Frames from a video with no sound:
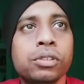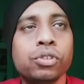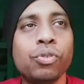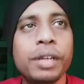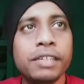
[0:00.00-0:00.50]

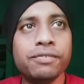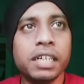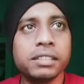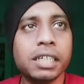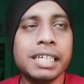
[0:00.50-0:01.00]
So it
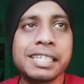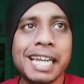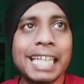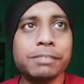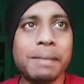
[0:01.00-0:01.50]
was a
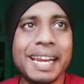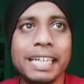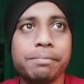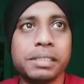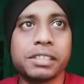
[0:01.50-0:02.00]

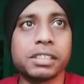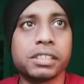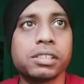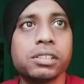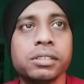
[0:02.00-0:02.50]
transparent
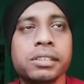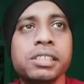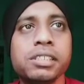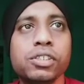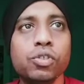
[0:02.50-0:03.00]
business.
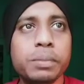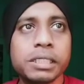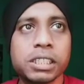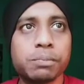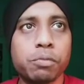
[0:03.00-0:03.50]
This new
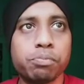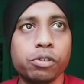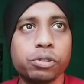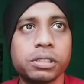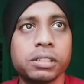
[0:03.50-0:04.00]
business
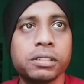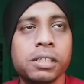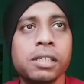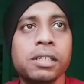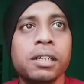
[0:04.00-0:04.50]
proportion
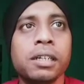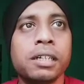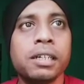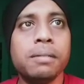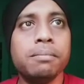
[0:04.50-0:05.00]

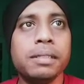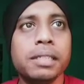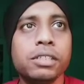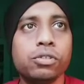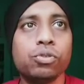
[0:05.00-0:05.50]
come
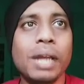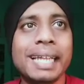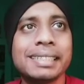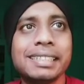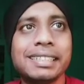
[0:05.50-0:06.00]
into
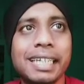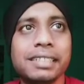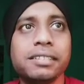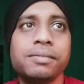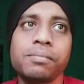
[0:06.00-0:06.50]

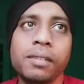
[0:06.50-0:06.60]
existence,